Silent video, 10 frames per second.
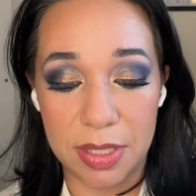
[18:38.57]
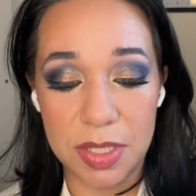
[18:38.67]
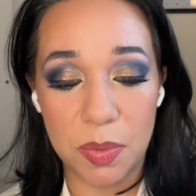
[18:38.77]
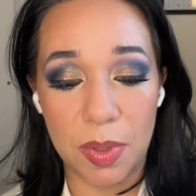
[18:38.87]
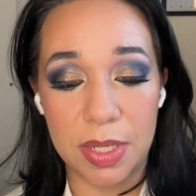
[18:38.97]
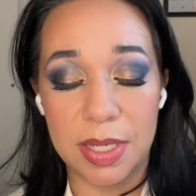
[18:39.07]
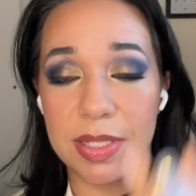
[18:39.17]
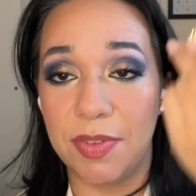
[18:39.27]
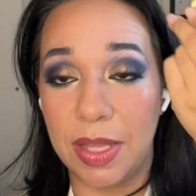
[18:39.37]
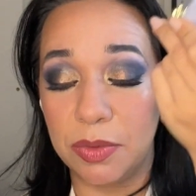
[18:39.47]
This one is
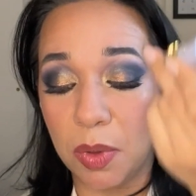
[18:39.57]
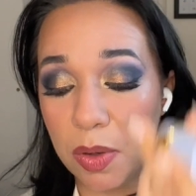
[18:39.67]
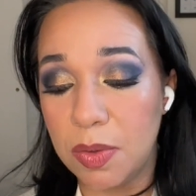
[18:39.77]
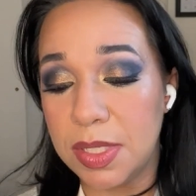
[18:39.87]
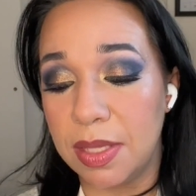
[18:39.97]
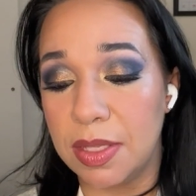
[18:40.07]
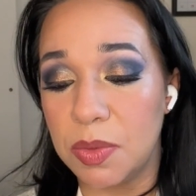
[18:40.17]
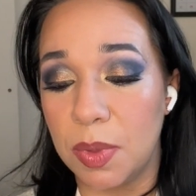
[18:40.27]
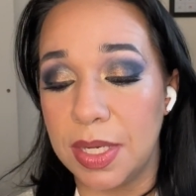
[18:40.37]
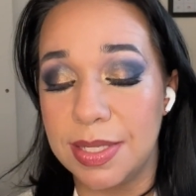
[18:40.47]
Veiled Rose and this
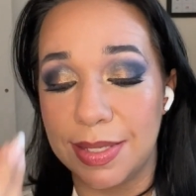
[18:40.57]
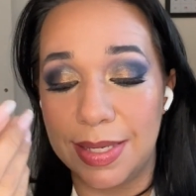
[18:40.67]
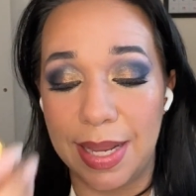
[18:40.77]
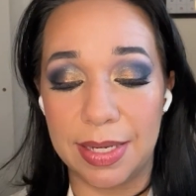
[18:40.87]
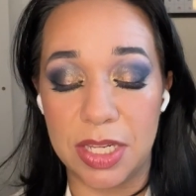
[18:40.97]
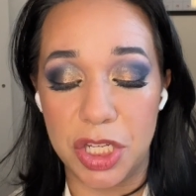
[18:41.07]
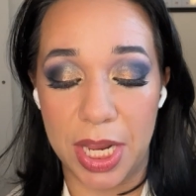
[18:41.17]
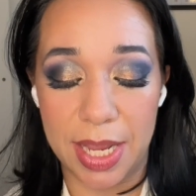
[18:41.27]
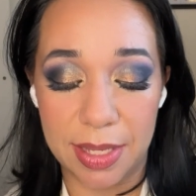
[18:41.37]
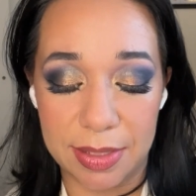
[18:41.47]
one is
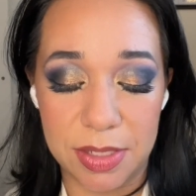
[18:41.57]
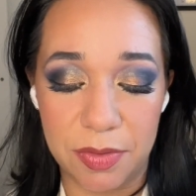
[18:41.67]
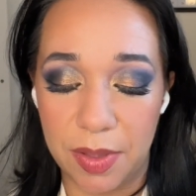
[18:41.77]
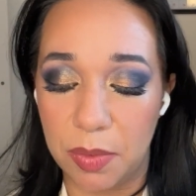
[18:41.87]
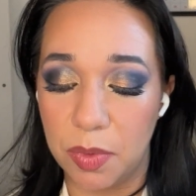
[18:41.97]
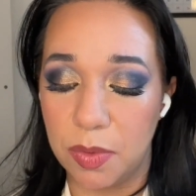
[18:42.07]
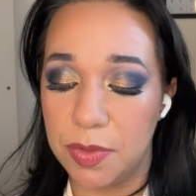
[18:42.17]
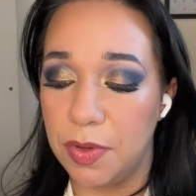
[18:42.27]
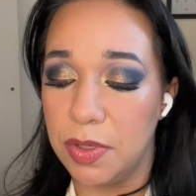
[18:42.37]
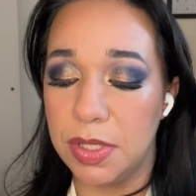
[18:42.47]
Negligee. Let's do Veiled Rose
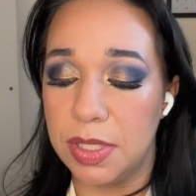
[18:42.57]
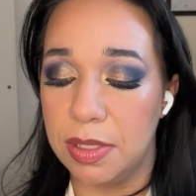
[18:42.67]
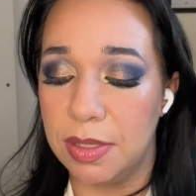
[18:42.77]
first.